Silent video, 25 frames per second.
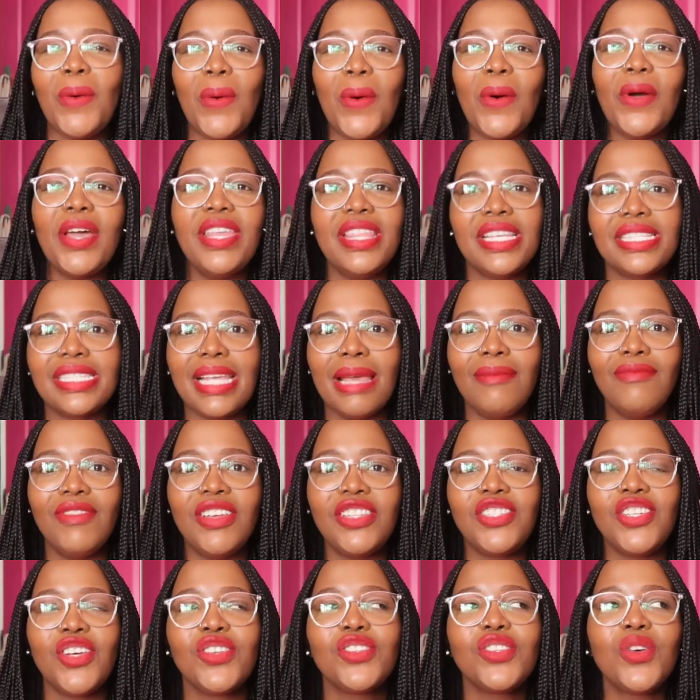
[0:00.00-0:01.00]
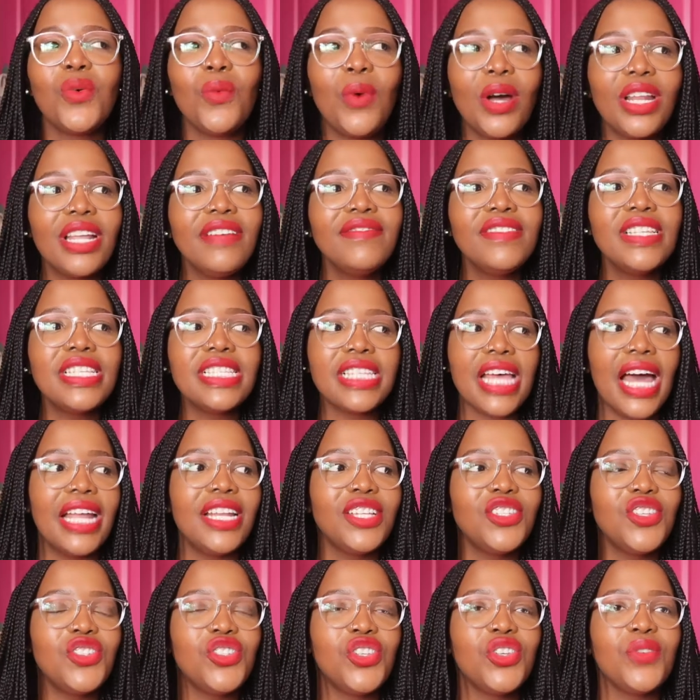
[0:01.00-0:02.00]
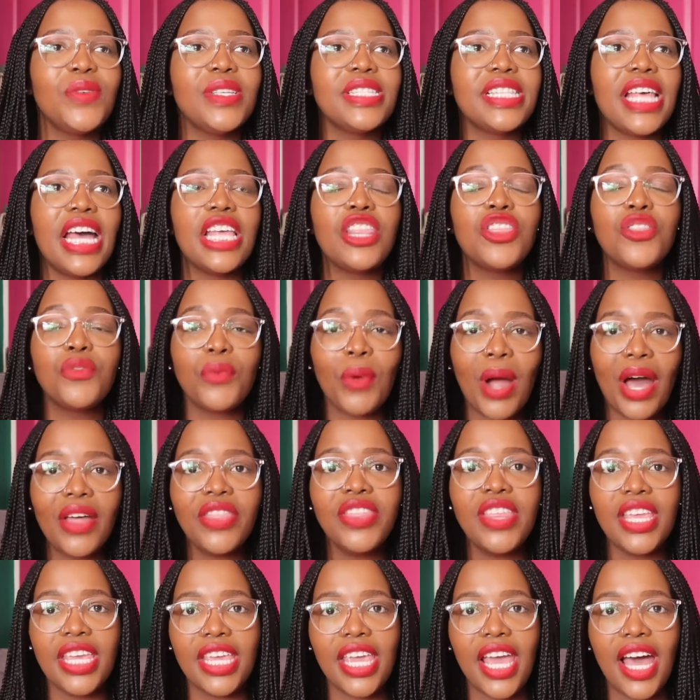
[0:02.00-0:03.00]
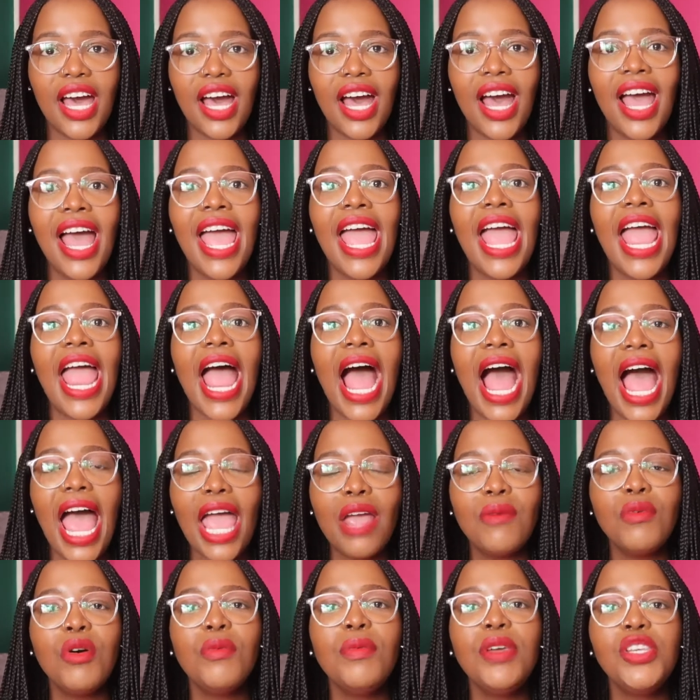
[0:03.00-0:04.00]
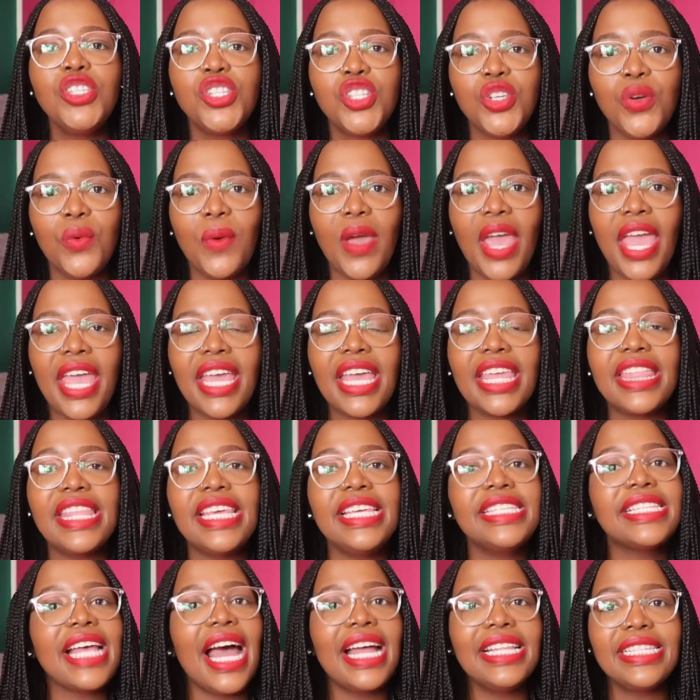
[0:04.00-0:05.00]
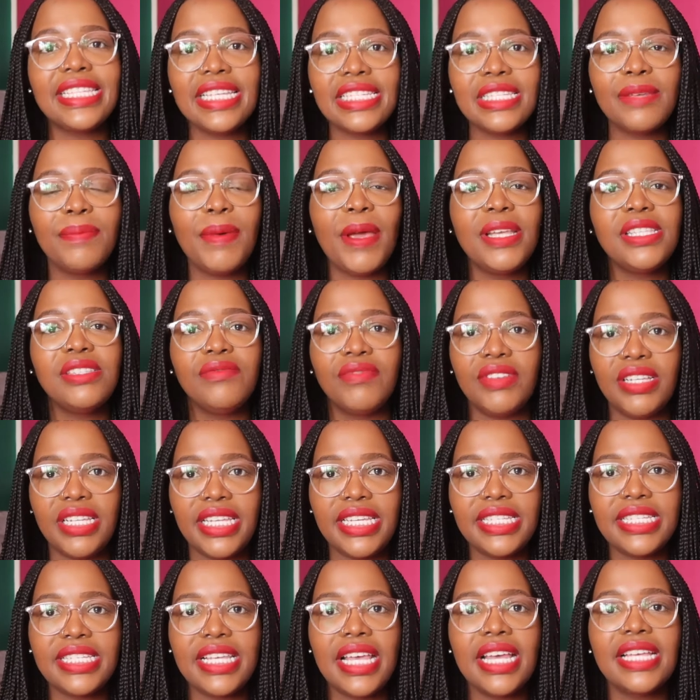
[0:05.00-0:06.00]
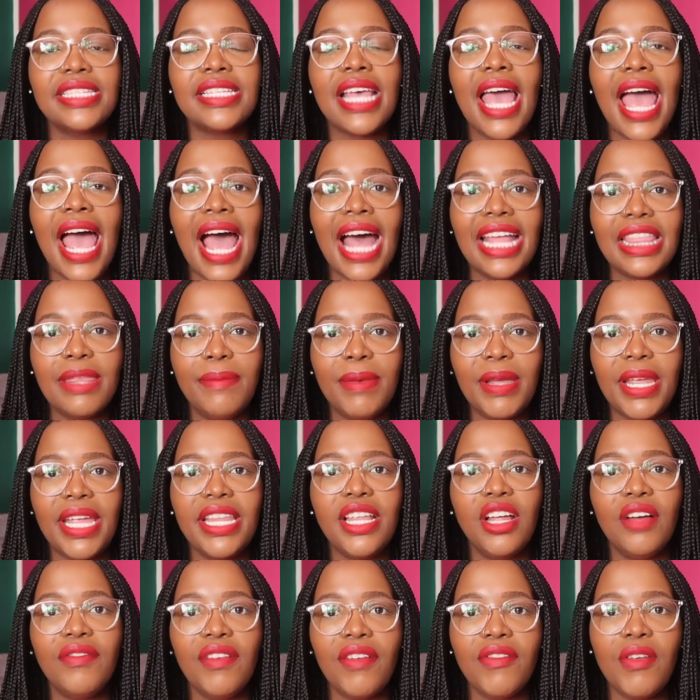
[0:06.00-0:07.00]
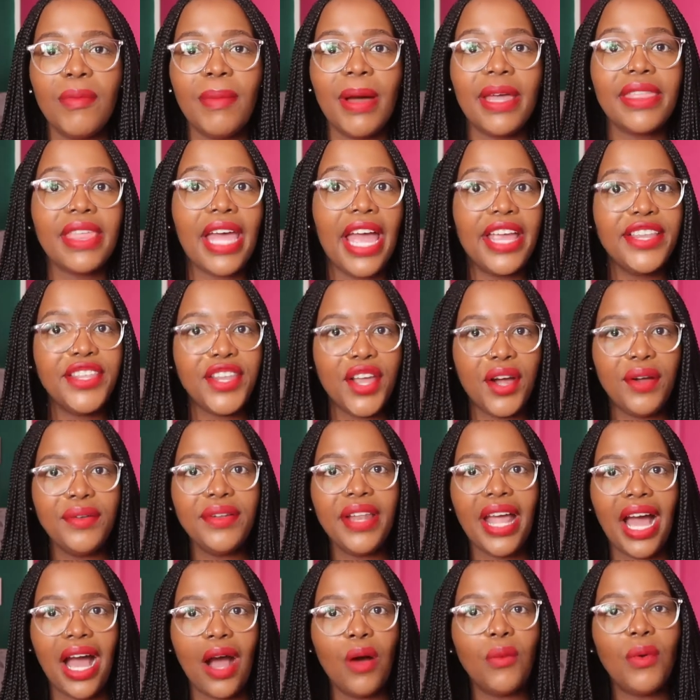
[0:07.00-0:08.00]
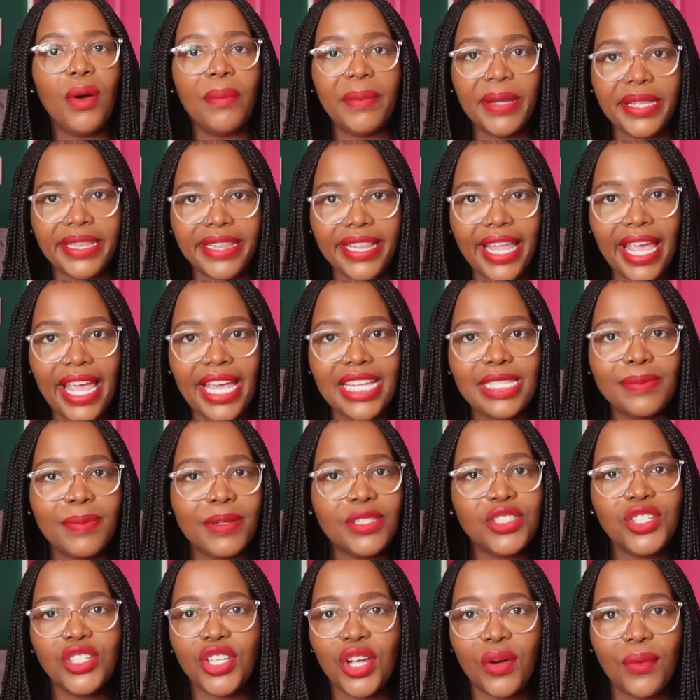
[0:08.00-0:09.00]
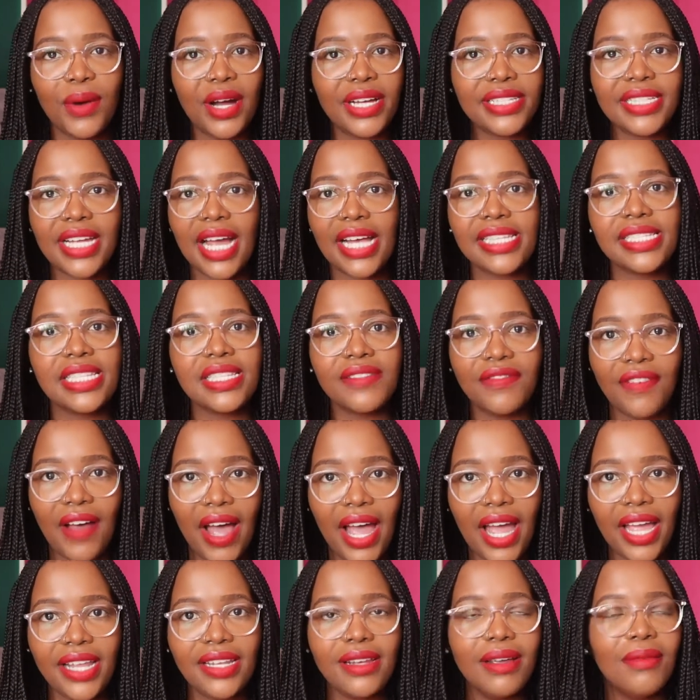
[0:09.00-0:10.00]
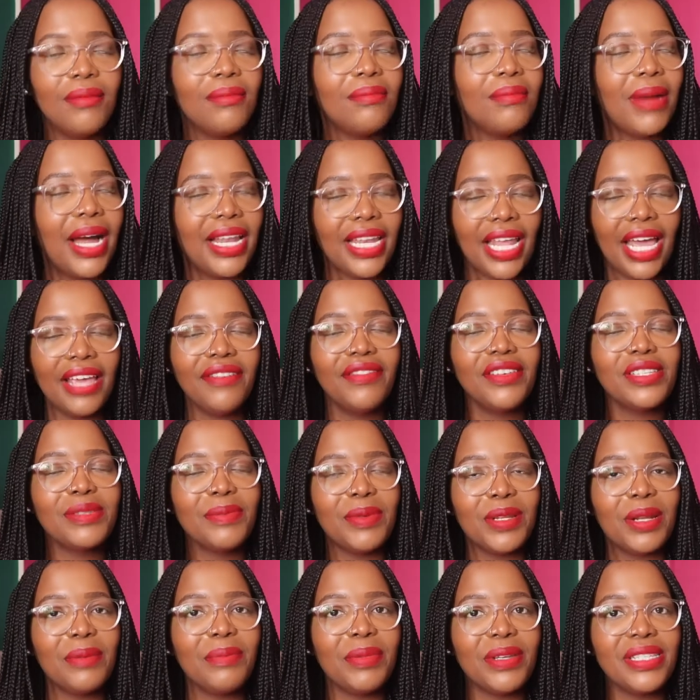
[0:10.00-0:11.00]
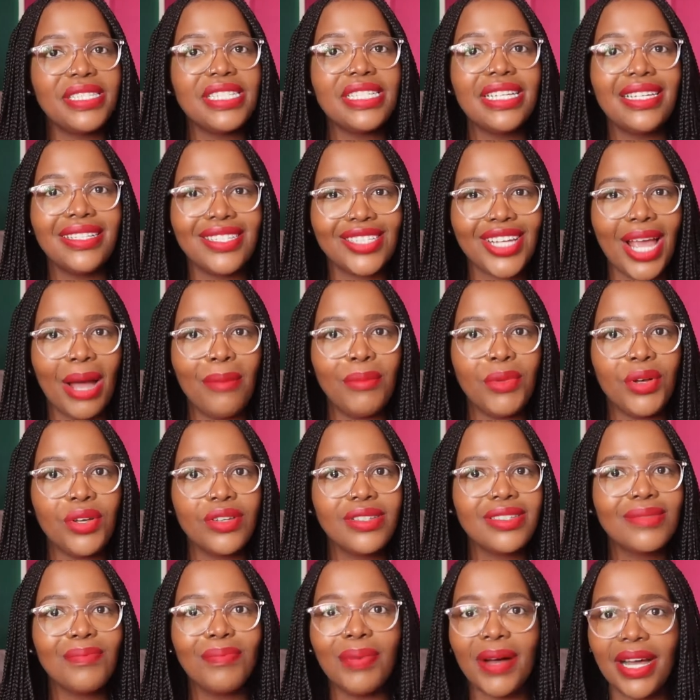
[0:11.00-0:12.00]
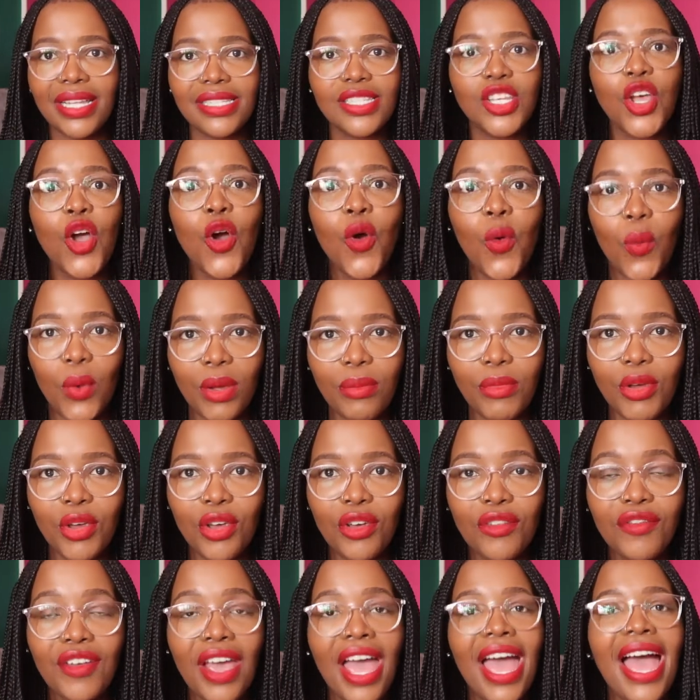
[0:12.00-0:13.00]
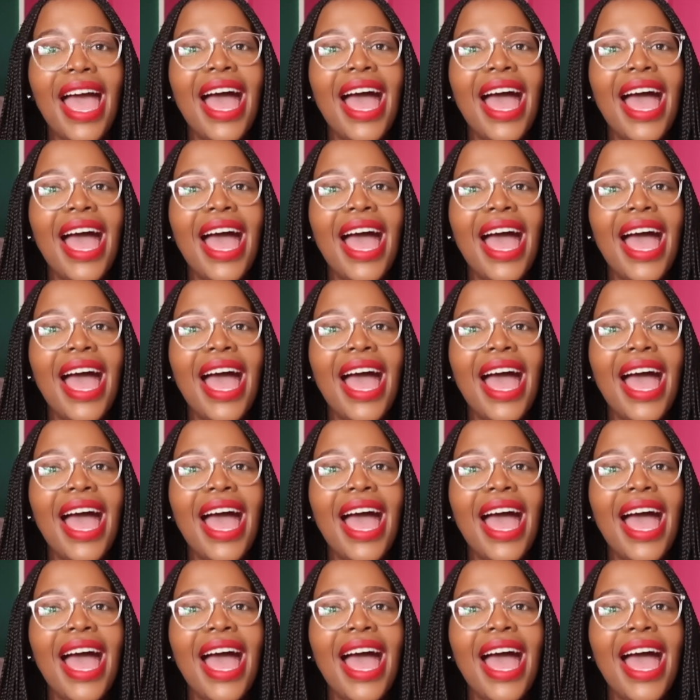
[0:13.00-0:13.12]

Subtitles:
all in the same video. So what I've decided to do is that throughout the year, I will be doing these anticipated releases at the beginning of every month. I know now we're a bit late, but you know what, guys, it's fine. My life has been a bit in shambles, but we move.